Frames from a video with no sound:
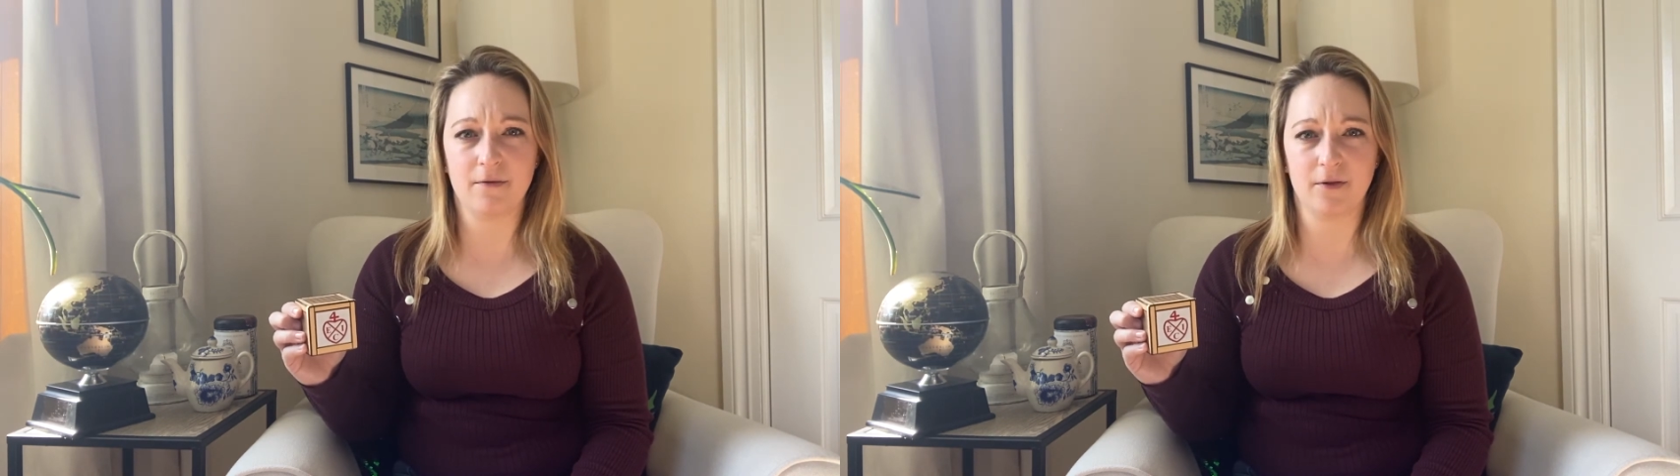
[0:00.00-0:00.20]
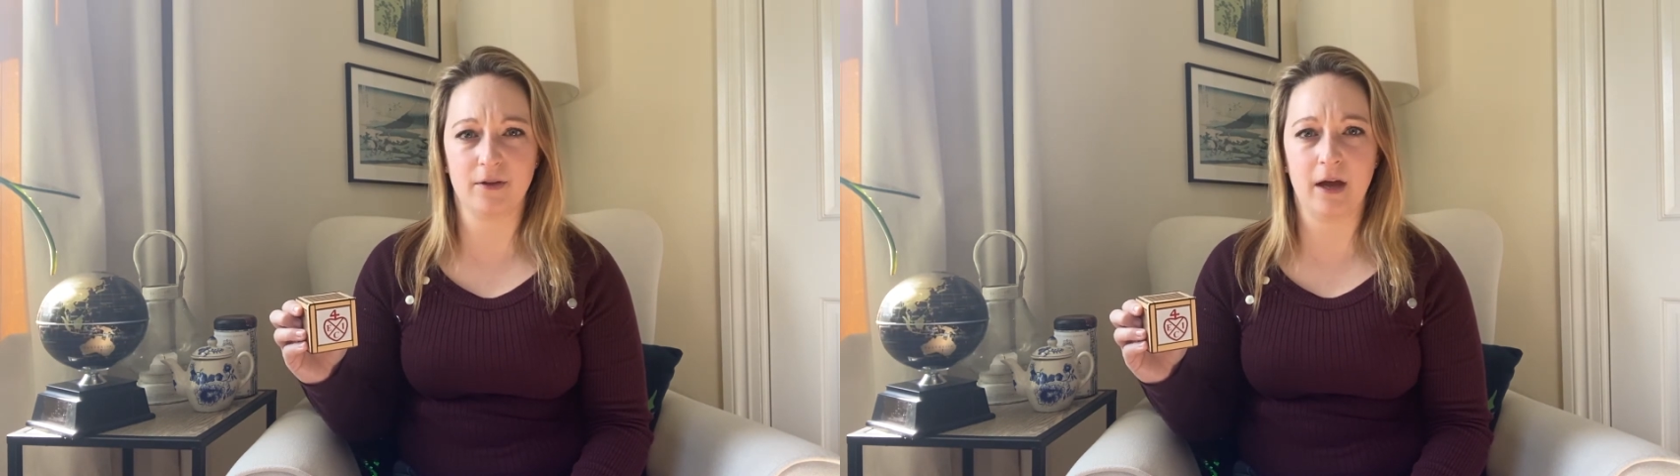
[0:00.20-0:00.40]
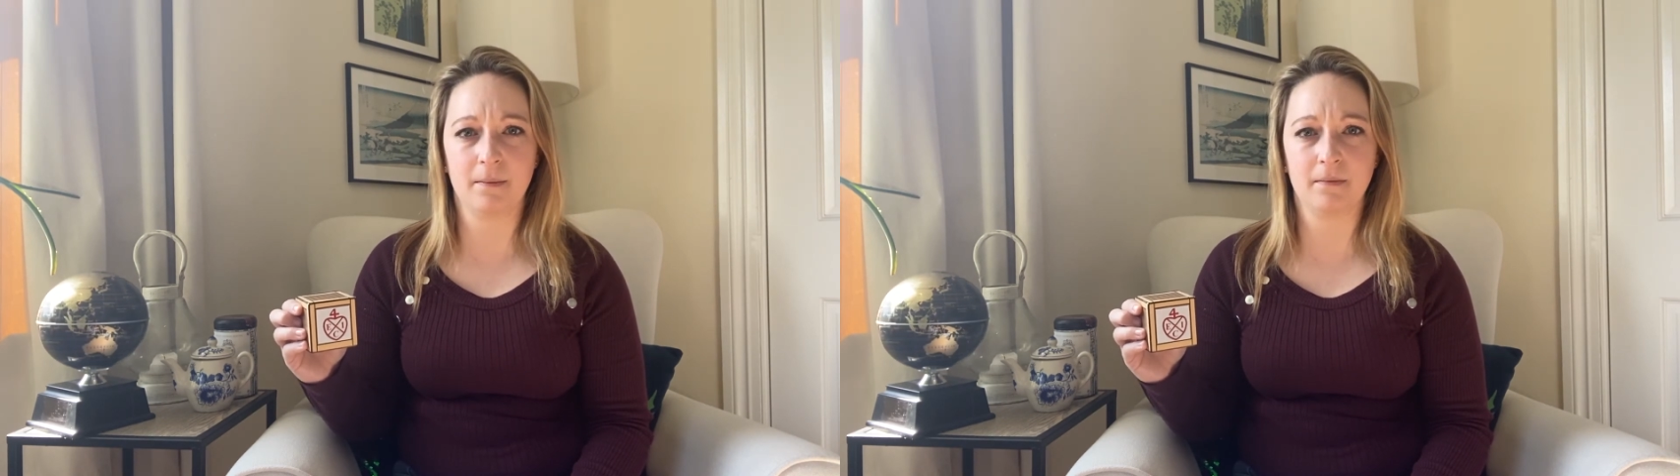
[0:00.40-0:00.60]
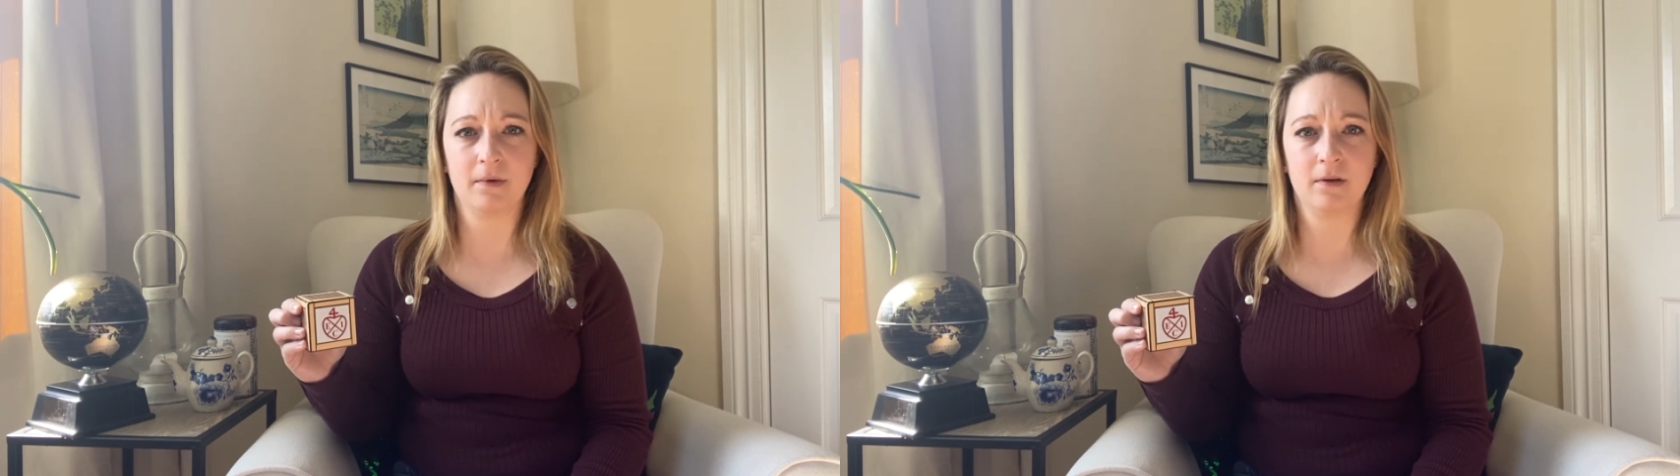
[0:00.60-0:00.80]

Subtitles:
for them.